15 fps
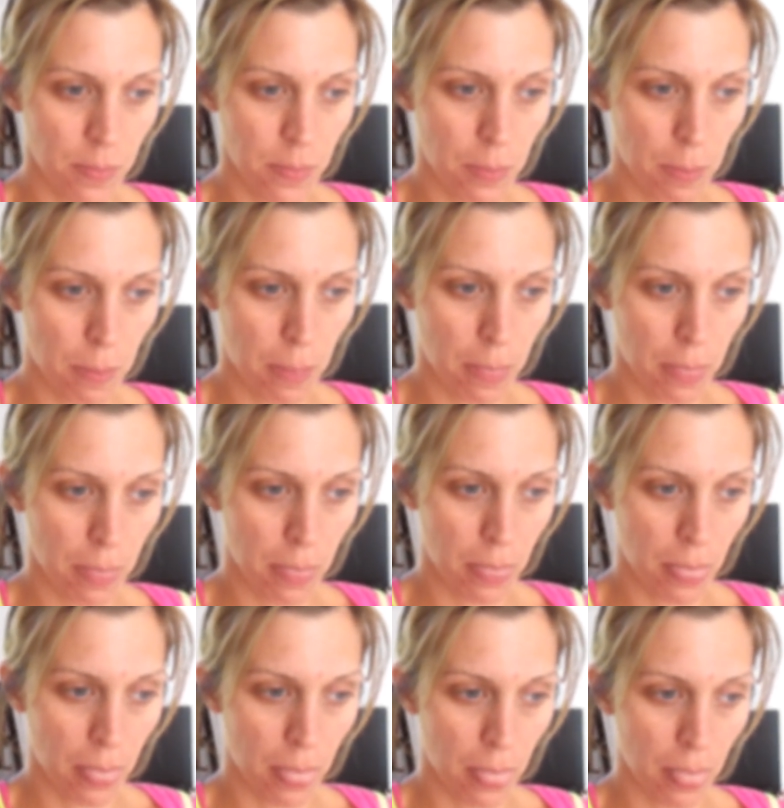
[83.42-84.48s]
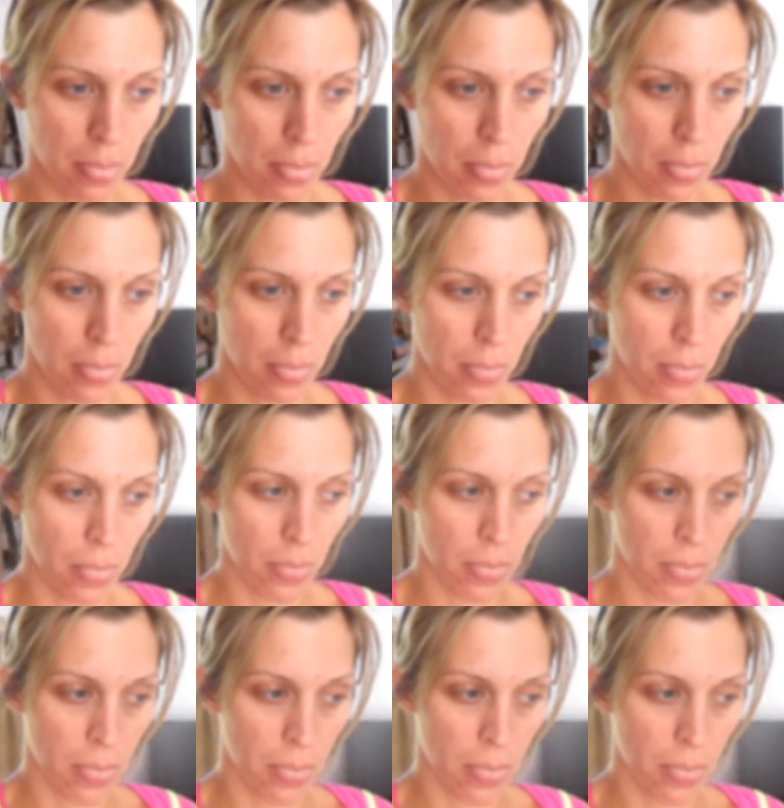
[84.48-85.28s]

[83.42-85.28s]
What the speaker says: Nothing is said.